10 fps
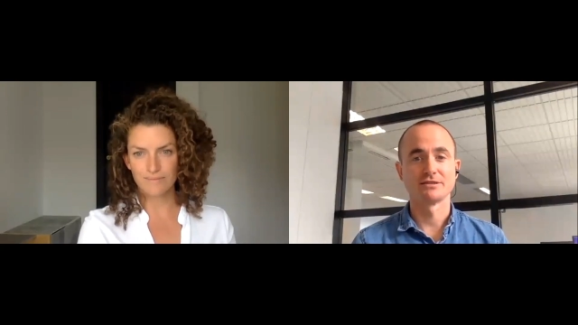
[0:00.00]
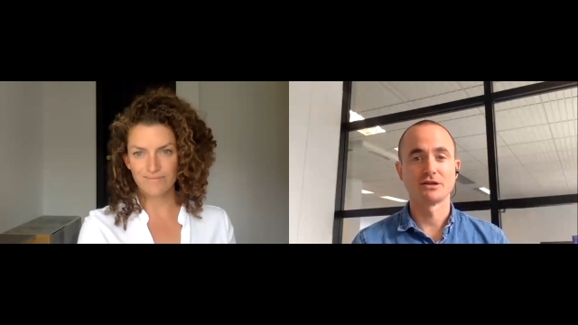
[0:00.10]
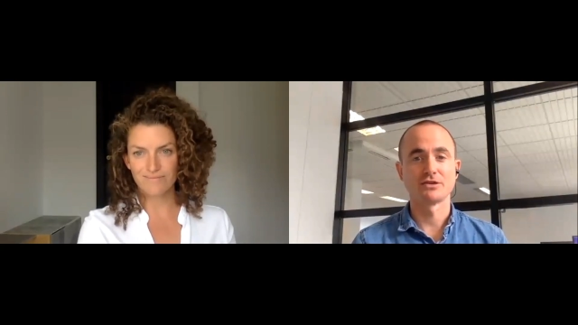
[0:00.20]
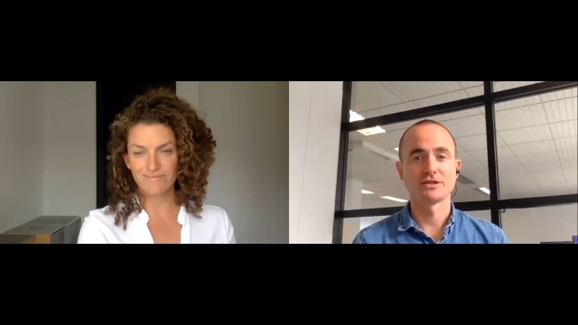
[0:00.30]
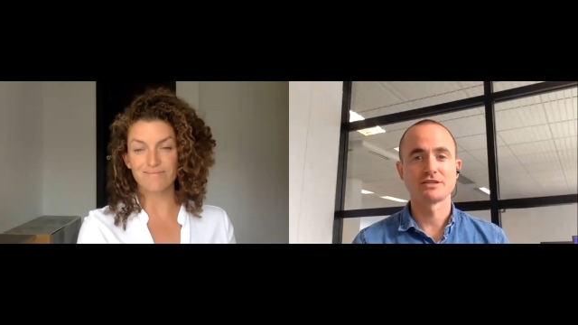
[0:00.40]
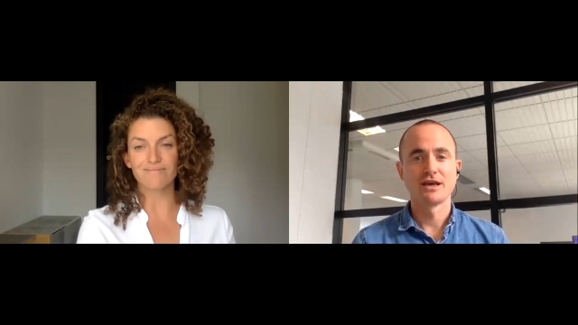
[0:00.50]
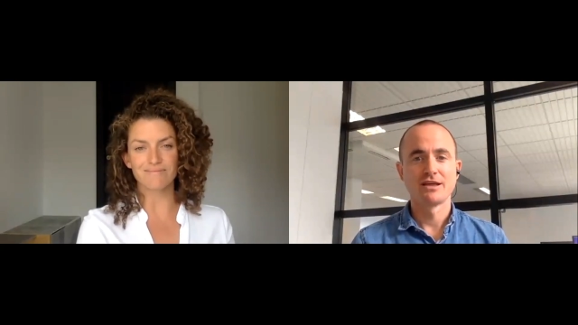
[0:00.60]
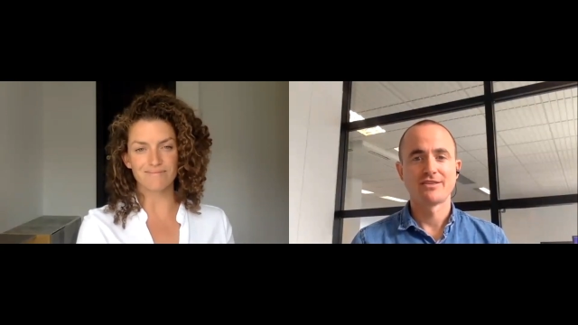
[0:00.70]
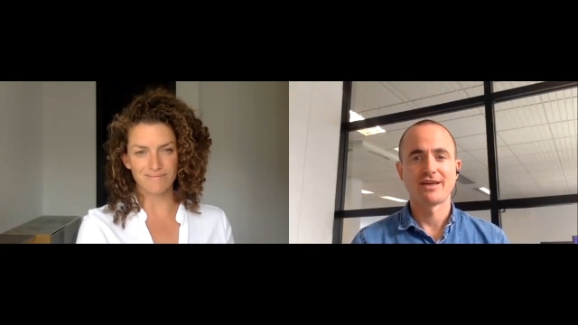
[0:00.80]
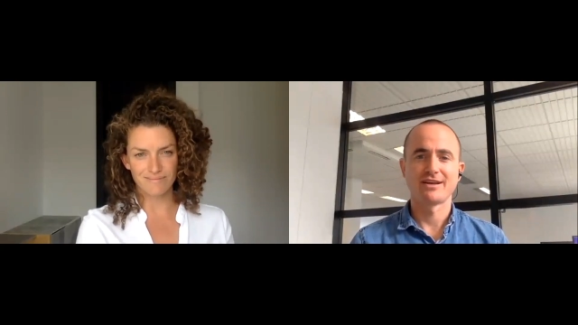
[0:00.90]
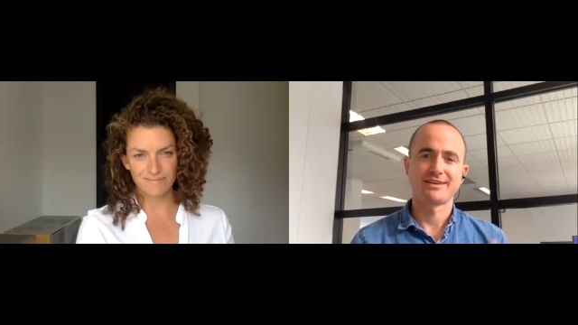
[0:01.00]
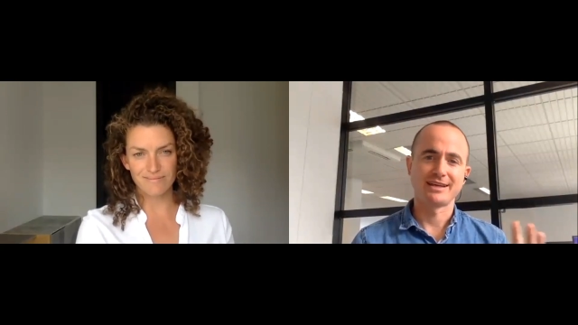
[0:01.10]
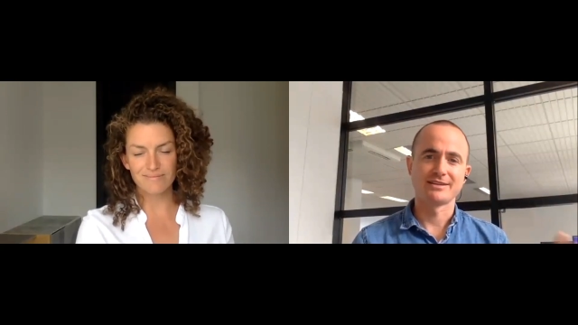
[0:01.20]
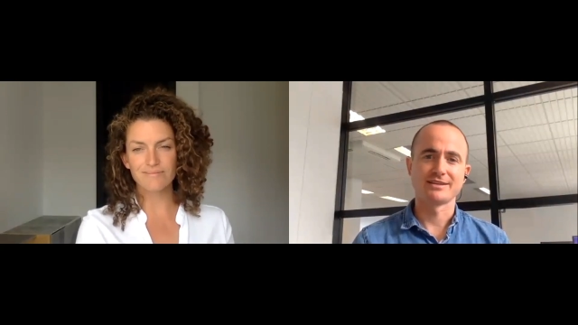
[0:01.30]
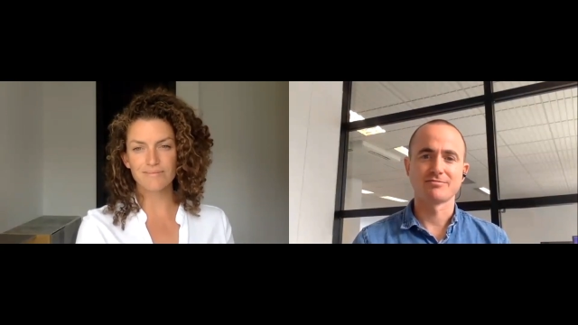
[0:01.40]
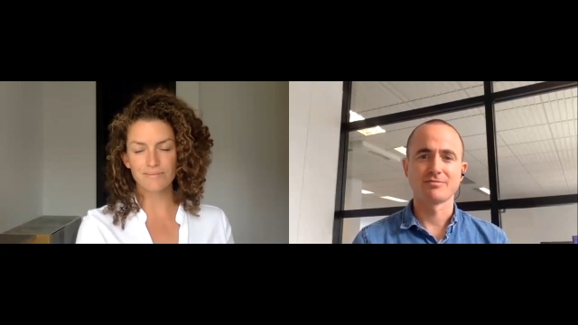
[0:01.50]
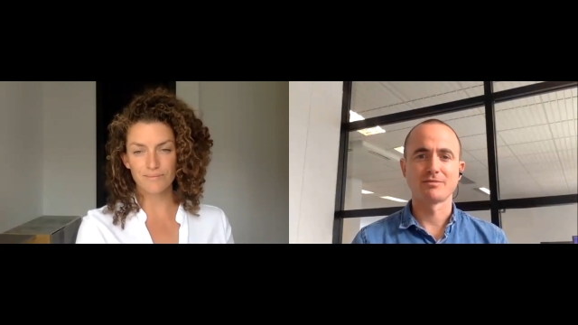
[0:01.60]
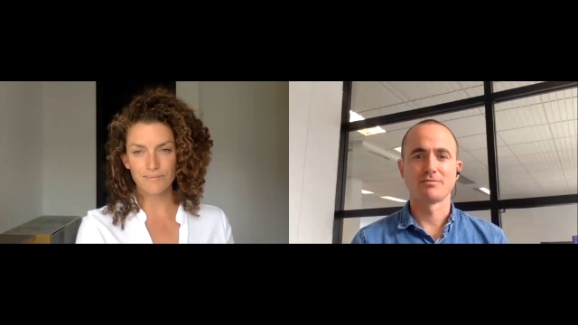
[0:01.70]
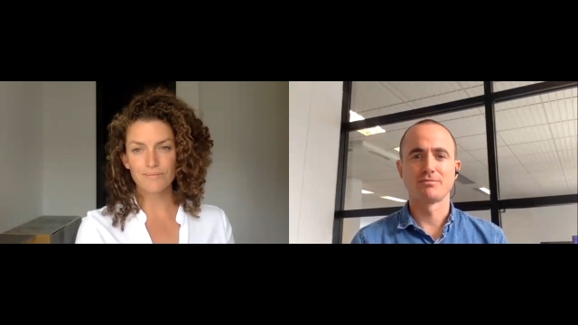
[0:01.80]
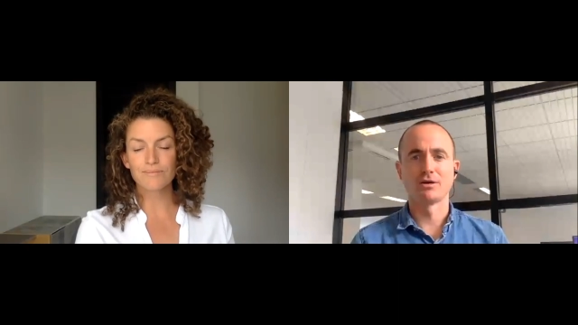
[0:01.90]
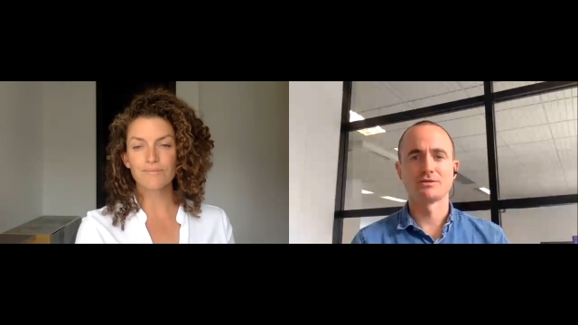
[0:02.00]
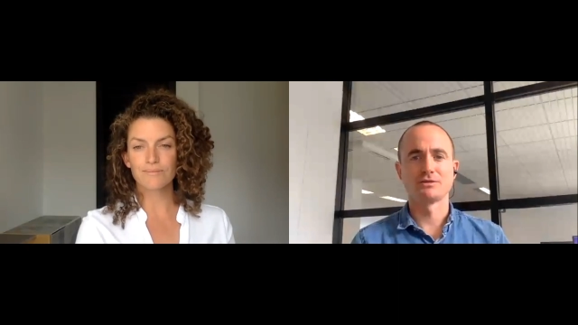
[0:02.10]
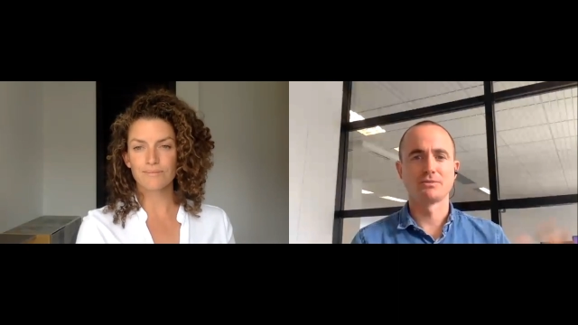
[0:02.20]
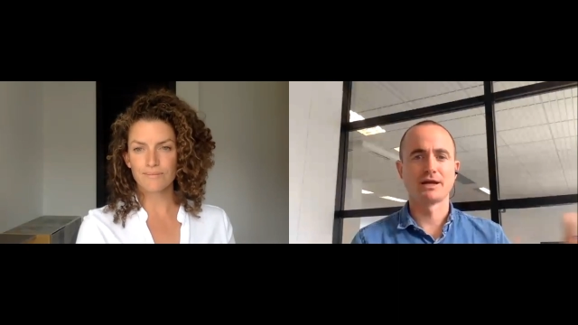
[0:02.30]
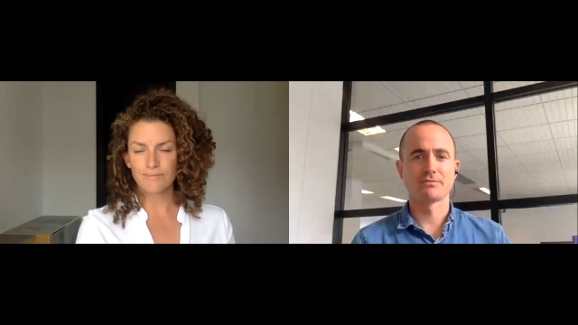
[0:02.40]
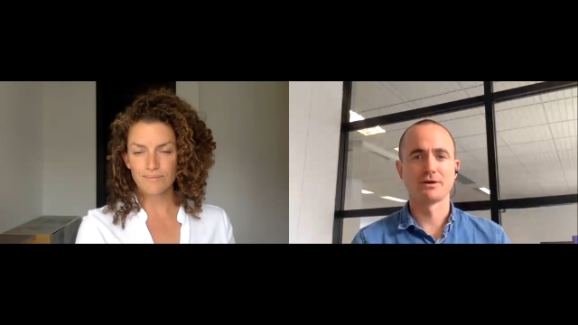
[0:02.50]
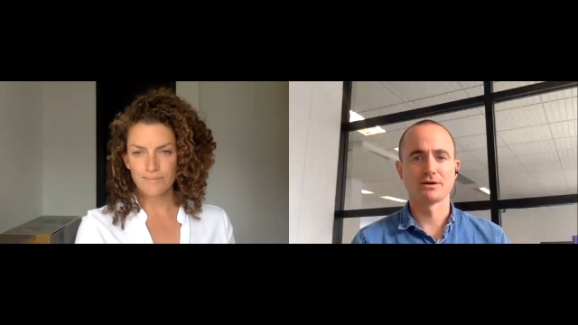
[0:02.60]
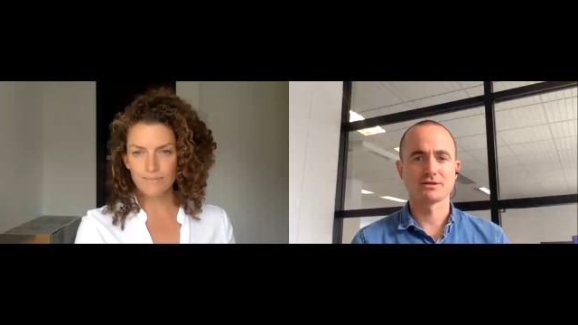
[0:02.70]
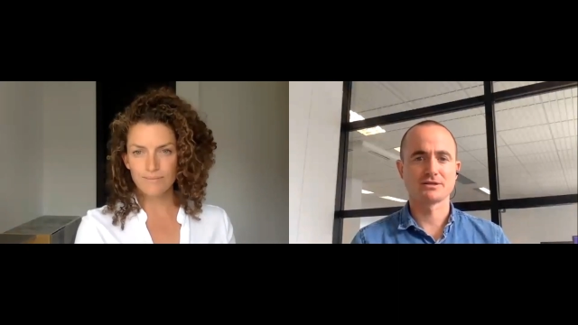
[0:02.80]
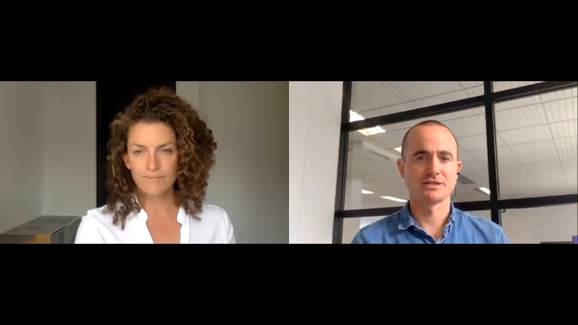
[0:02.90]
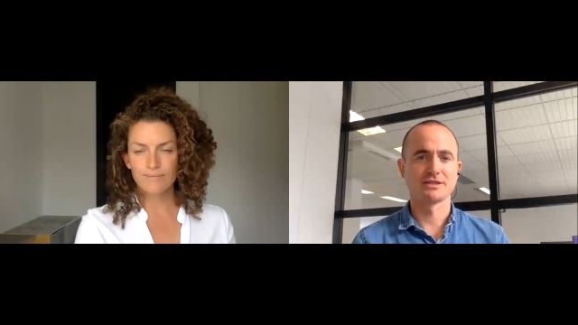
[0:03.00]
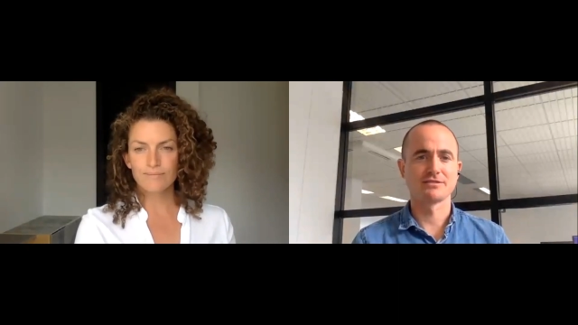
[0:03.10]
Speaker 1: You know, there's mm. that idea that the bot's a black box that,